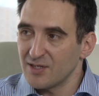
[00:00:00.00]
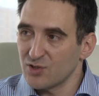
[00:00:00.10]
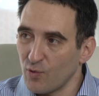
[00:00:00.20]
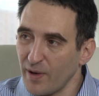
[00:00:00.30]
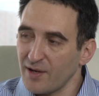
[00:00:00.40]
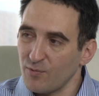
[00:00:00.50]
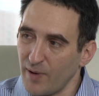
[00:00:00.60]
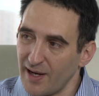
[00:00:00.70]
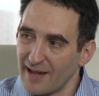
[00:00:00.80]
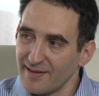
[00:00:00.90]
So
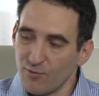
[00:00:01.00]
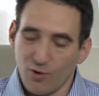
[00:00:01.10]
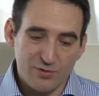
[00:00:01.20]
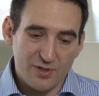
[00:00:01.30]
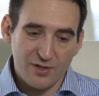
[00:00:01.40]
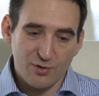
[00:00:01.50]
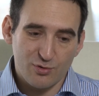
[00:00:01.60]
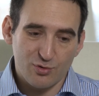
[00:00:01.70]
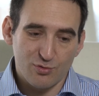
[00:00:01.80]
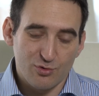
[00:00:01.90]
we let them continue
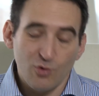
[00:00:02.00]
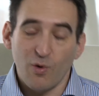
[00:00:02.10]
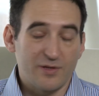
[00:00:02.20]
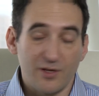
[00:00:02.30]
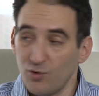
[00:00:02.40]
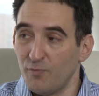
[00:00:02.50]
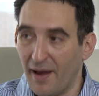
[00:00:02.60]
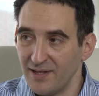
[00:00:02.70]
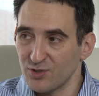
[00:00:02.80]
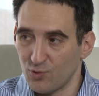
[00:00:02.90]
to do what they do
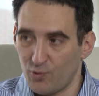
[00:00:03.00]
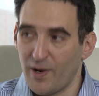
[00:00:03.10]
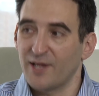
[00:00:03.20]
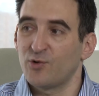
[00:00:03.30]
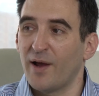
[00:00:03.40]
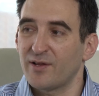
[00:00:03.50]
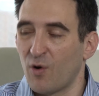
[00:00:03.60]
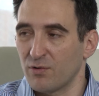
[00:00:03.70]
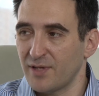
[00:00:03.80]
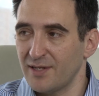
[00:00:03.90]
best, to create great
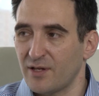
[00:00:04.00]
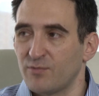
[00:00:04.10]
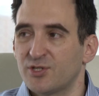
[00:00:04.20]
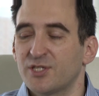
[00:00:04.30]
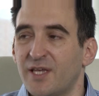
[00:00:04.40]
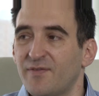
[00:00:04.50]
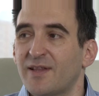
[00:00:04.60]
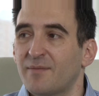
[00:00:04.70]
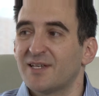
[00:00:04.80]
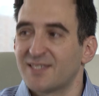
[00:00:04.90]
content, and we're just
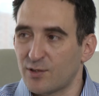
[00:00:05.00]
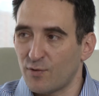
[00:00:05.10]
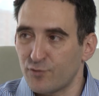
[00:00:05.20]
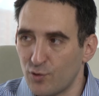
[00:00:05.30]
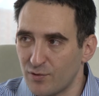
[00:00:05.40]
giving them the set of